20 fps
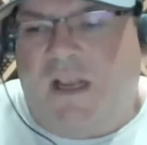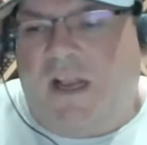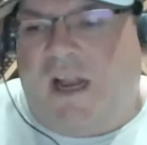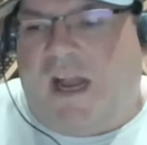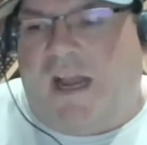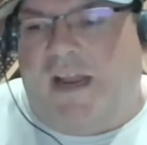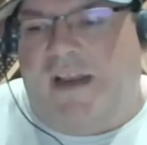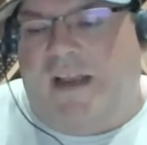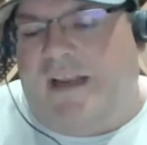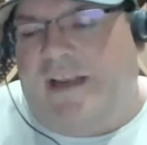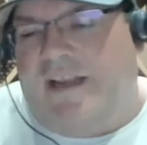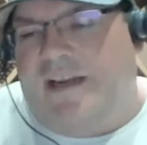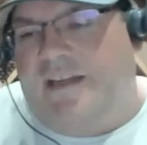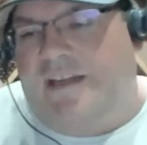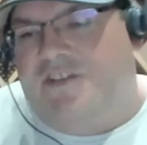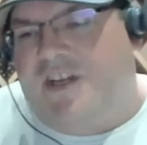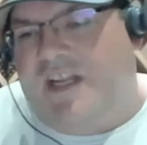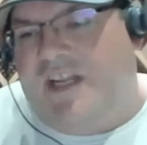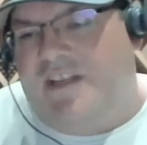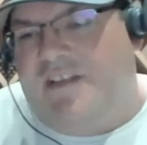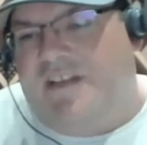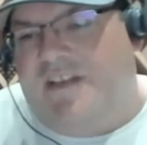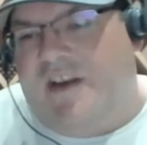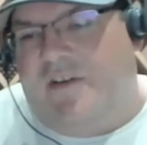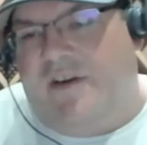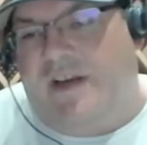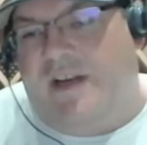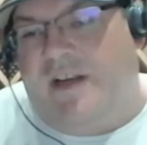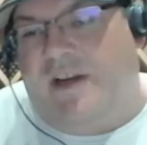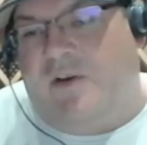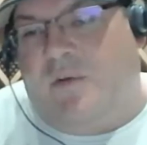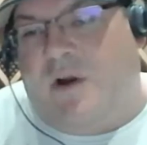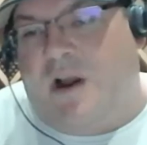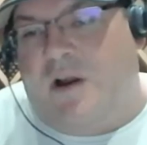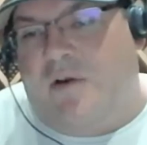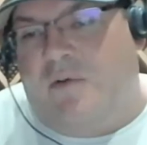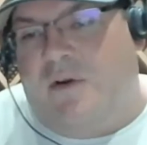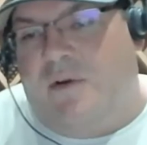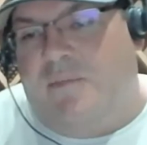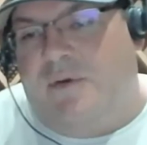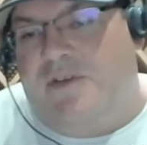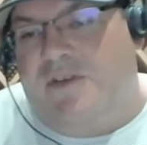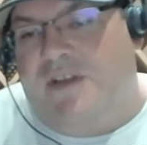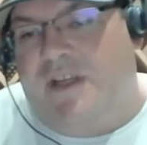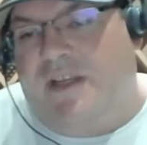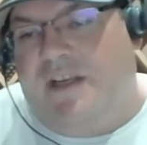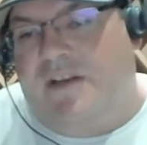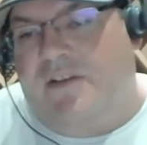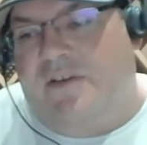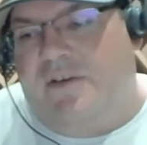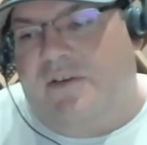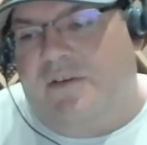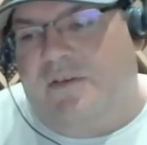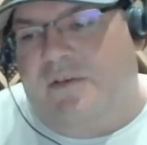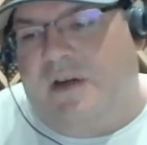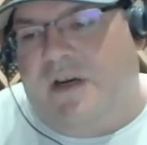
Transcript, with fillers: I, I, get a chance here in Nicaragua in particular.